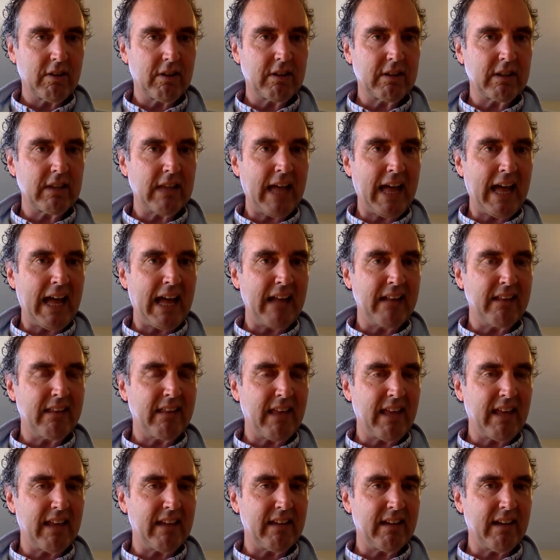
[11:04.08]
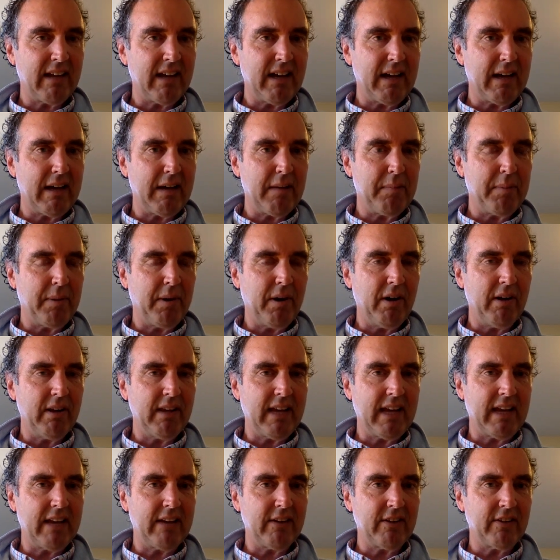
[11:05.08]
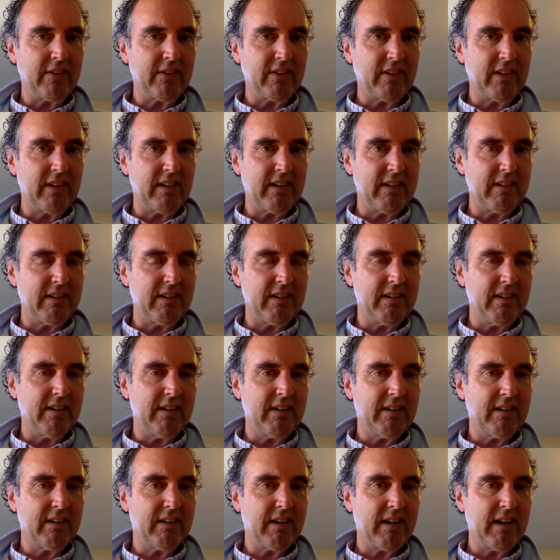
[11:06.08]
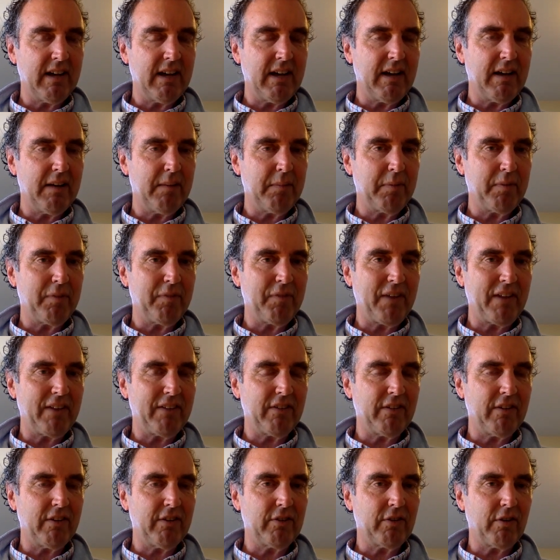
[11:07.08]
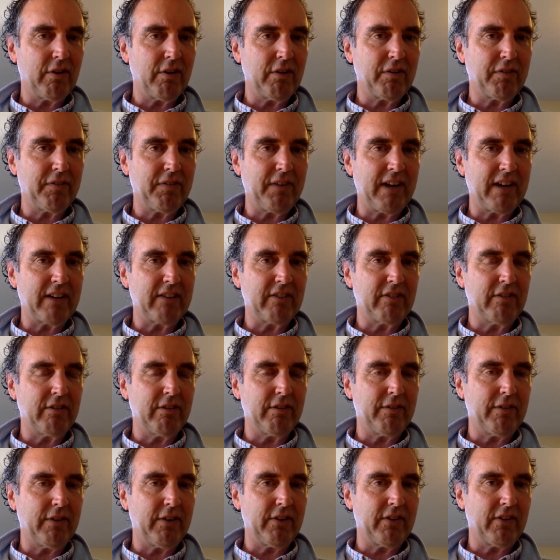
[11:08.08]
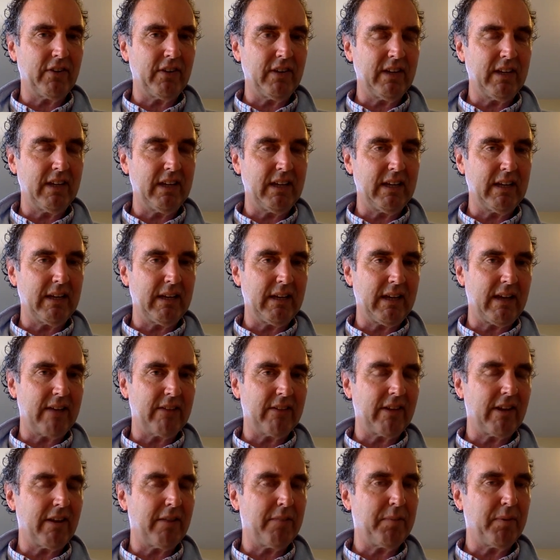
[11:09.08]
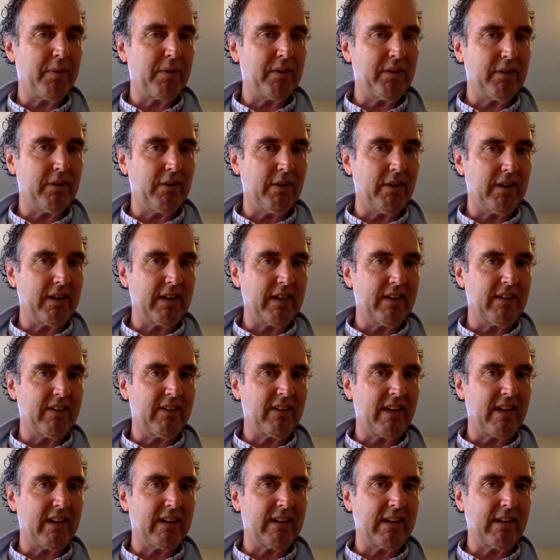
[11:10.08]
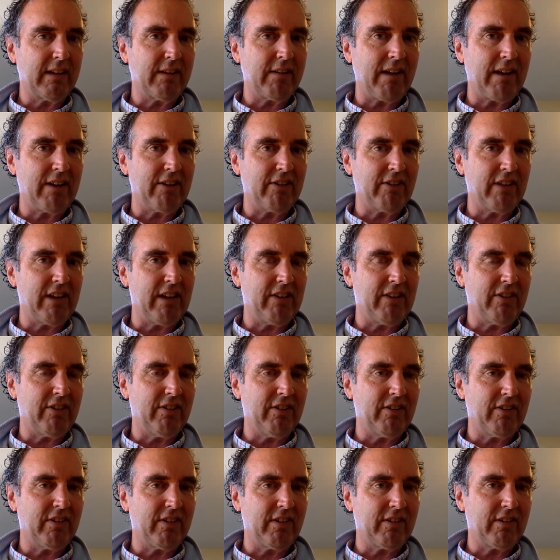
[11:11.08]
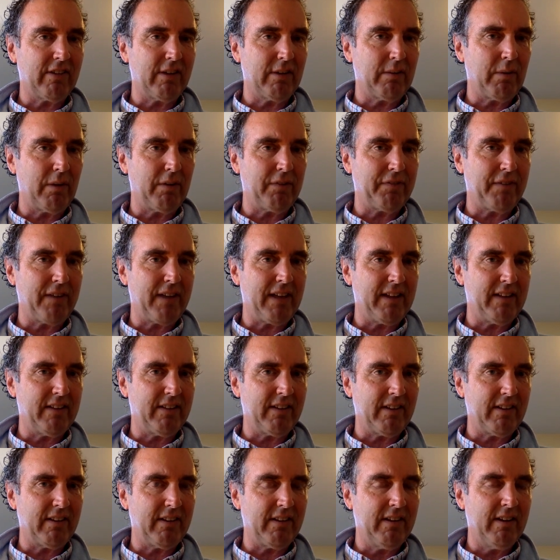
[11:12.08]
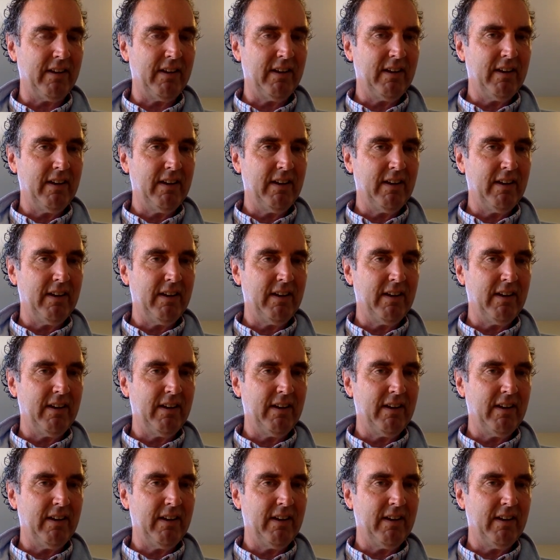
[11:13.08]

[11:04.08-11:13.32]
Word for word: glad that uh, Paul Anderson uh, professor at George Fox University outside of Portland, Oregon, said congratulations to Sidwell Friends and